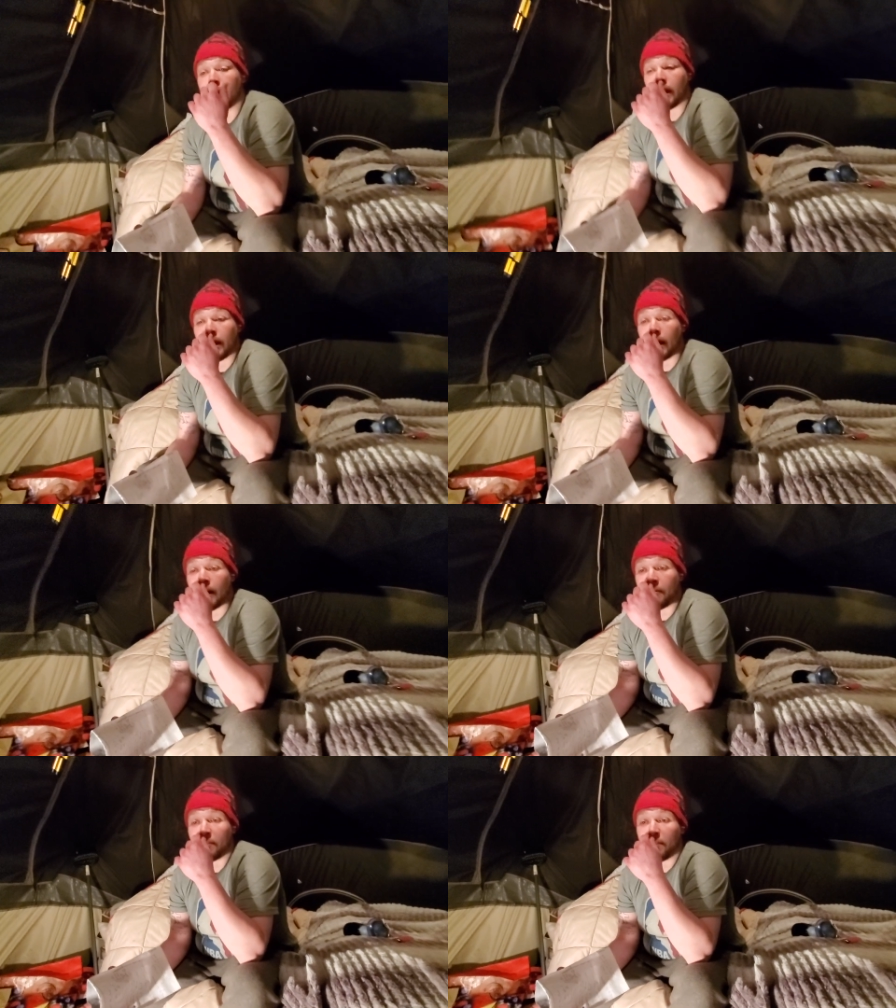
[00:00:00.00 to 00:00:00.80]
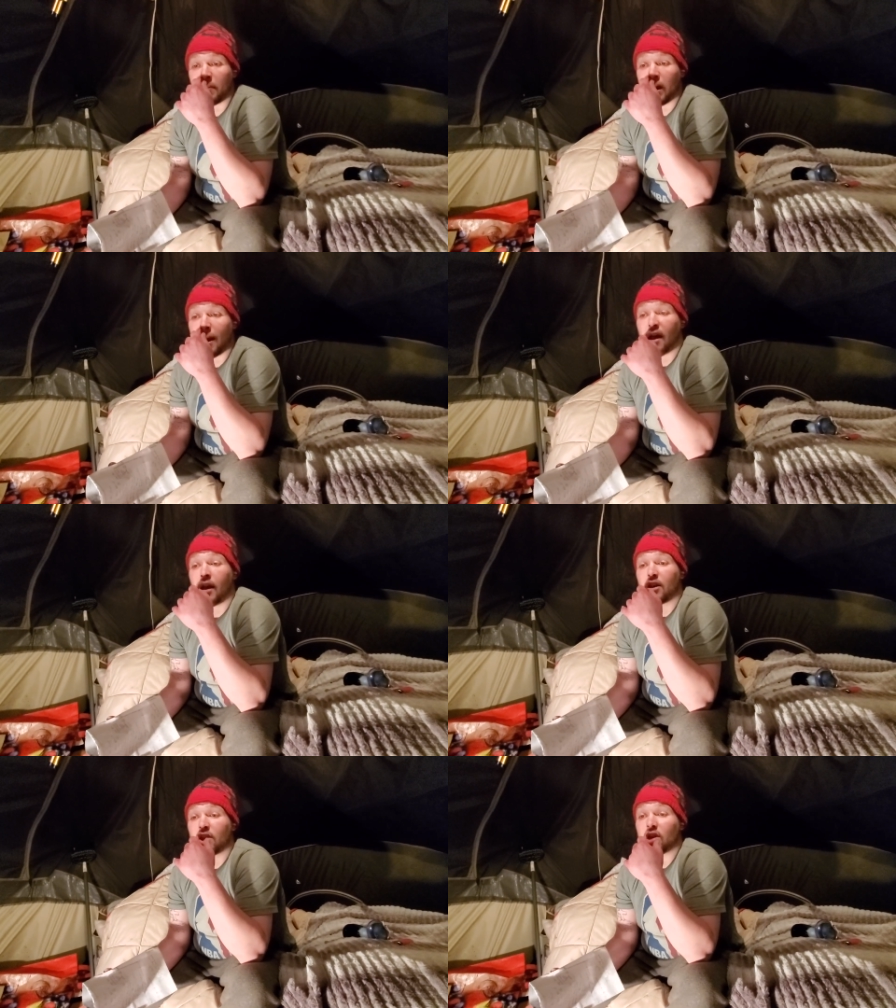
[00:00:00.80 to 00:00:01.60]
And, um,
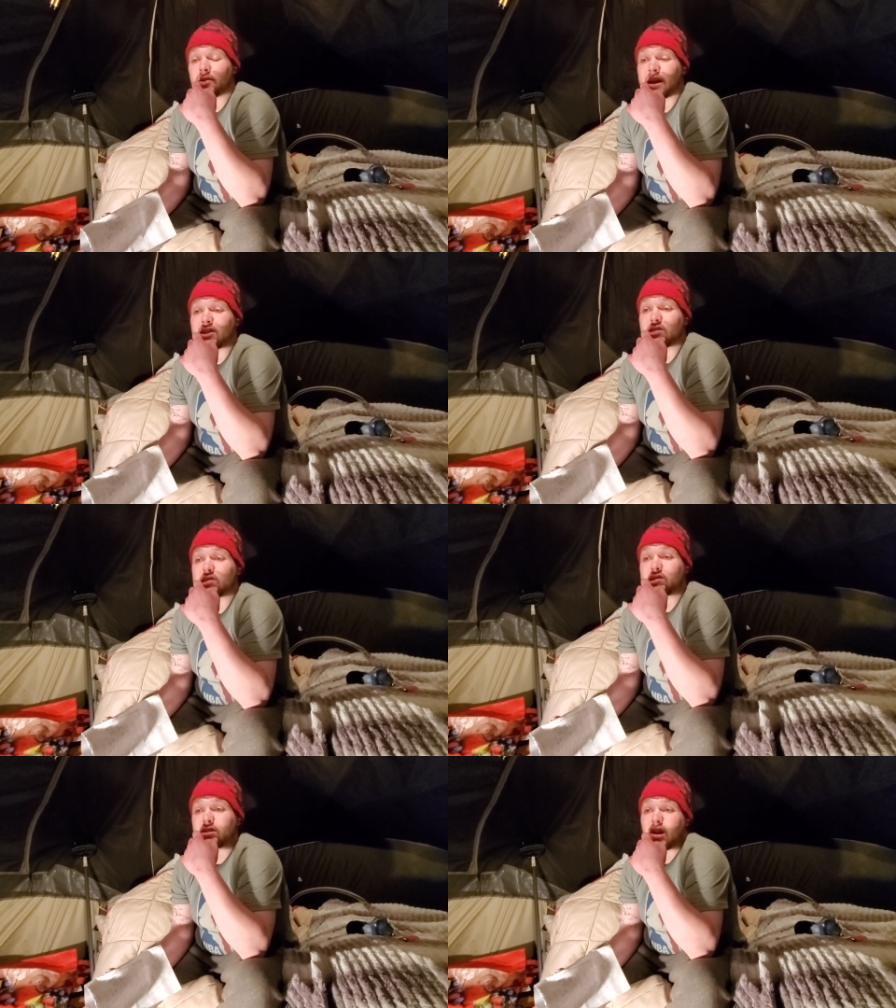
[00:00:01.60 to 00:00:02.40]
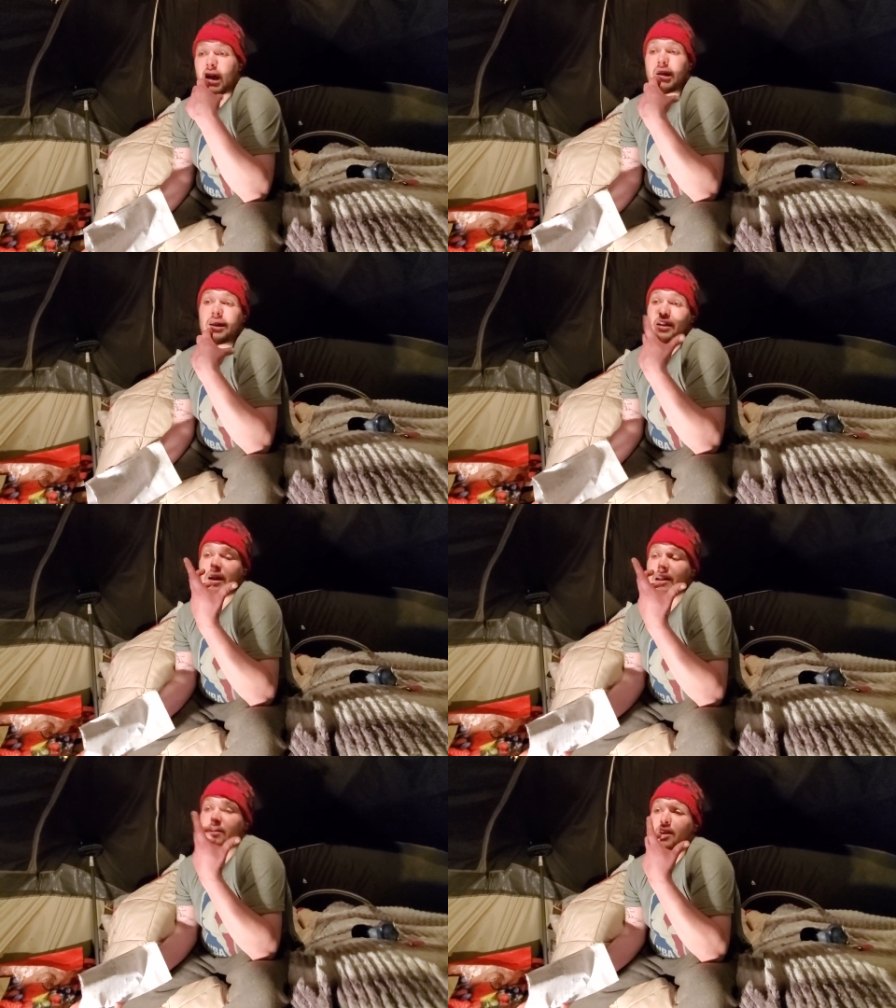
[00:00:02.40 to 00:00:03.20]
you know, that's,
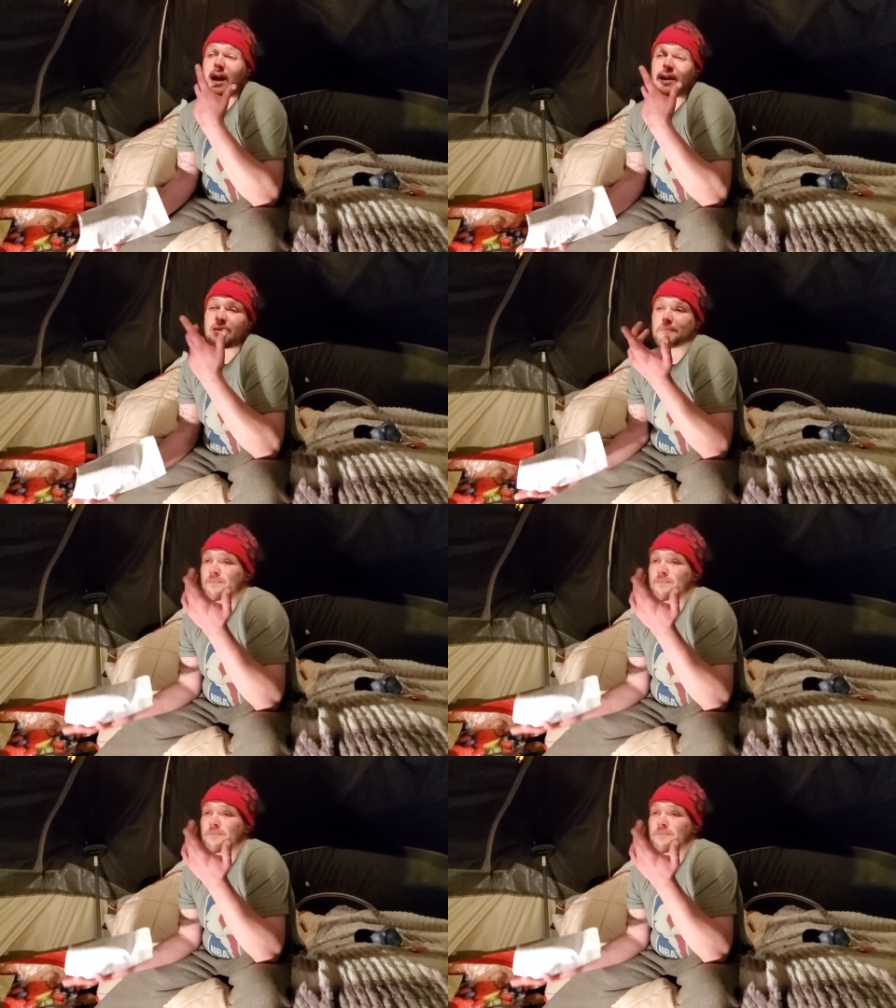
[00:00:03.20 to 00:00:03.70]
I don't know, I,